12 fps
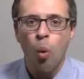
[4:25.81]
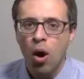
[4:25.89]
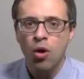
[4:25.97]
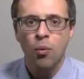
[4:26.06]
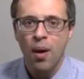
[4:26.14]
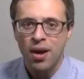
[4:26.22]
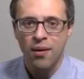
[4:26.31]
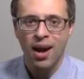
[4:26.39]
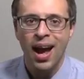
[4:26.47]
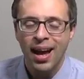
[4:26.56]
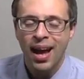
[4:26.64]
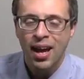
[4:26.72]
wonk
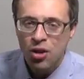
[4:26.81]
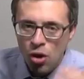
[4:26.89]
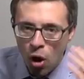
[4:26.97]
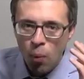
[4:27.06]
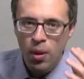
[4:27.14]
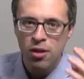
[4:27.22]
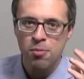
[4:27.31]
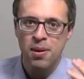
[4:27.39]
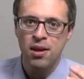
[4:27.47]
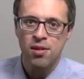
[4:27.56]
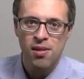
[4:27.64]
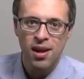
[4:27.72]
rhetoric. I know what is
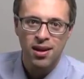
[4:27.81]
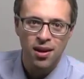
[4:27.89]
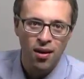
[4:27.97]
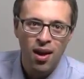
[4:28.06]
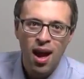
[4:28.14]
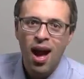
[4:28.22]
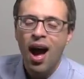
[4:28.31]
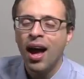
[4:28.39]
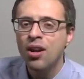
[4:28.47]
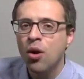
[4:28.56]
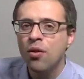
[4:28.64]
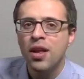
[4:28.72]
being said here.
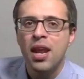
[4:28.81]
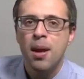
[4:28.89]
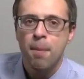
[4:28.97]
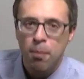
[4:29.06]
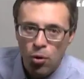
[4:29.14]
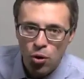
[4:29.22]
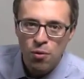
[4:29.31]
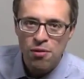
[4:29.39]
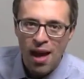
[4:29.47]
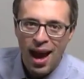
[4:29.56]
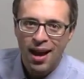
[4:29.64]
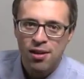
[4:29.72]
I know that
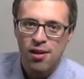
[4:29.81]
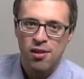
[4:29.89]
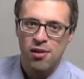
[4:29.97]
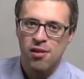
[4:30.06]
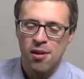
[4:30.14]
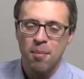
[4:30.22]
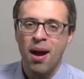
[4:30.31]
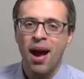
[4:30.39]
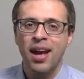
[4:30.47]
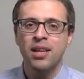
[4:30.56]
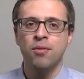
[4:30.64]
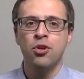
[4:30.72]
improves access is some
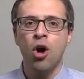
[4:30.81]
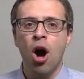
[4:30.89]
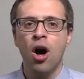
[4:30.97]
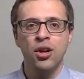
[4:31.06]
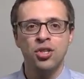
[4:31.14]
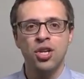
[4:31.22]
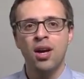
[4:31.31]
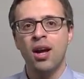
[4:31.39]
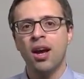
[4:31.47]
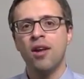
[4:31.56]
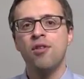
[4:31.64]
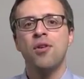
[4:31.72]
kind of dodge,
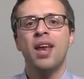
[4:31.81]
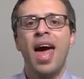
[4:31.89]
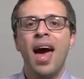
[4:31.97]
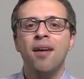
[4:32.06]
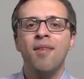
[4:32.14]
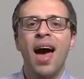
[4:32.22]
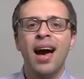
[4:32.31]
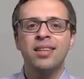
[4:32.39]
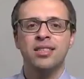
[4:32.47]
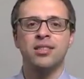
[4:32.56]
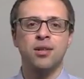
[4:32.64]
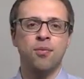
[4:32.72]
because you can have
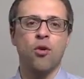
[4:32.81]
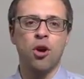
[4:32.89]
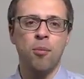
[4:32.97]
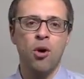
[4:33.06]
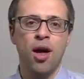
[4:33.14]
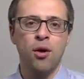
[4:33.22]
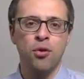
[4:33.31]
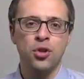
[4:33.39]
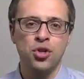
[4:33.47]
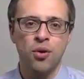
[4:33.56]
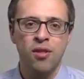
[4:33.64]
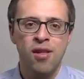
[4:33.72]
access to affordable health
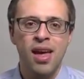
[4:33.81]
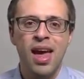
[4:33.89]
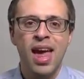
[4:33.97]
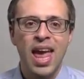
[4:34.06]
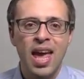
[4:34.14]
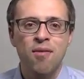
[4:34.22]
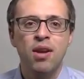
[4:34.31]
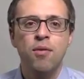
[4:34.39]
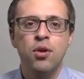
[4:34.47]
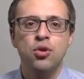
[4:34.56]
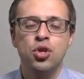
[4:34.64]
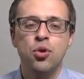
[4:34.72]
insurance even
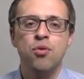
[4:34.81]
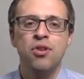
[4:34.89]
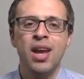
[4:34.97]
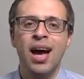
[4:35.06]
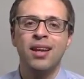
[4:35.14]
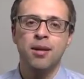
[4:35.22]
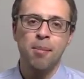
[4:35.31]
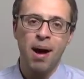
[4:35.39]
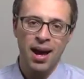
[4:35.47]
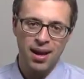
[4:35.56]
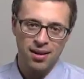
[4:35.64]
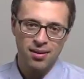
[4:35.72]
if you choose not to
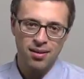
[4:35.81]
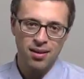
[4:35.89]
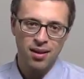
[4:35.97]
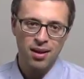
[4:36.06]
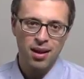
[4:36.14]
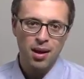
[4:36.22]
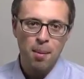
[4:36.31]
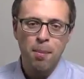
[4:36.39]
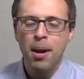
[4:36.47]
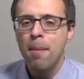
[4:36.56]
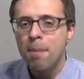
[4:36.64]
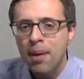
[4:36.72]
buy it.
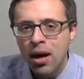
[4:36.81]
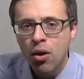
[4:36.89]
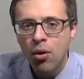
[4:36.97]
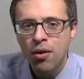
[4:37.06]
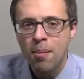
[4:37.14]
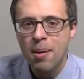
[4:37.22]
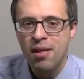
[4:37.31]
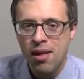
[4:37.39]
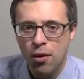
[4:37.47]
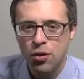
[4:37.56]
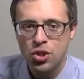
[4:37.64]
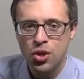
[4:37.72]
But a bill that makes
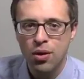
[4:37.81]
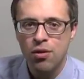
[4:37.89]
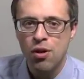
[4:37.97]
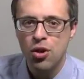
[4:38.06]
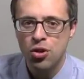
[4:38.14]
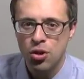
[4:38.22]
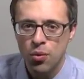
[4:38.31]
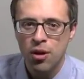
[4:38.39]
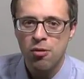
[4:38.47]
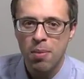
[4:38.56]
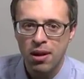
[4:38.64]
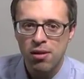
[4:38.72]
health insurance too
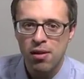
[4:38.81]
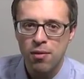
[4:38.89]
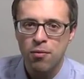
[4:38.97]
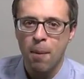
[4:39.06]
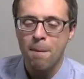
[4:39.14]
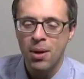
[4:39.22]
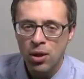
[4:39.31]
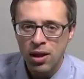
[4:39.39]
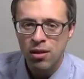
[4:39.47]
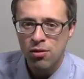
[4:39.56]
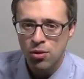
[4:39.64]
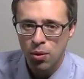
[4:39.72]
expensive for
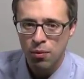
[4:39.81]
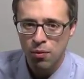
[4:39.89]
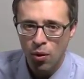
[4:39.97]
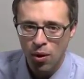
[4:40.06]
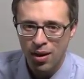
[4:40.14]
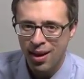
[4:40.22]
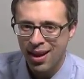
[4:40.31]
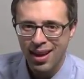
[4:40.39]
millions to afford